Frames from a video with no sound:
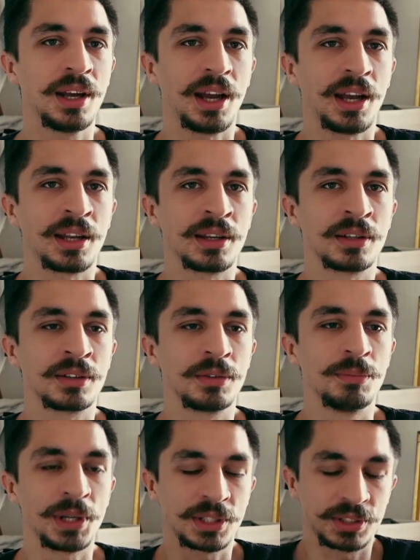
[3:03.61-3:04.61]
and
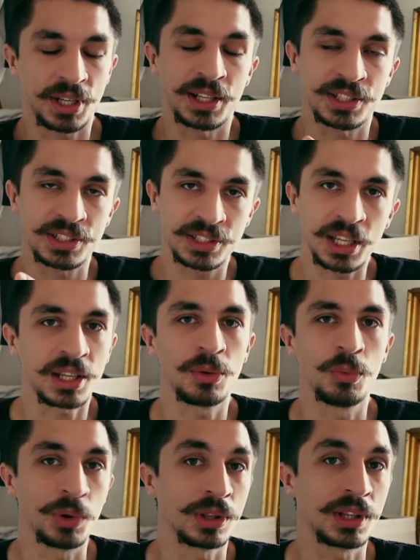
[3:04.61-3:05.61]
makes us kind of stick
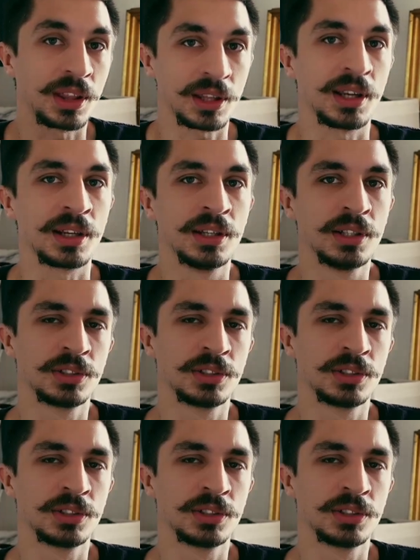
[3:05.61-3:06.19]
with the thing.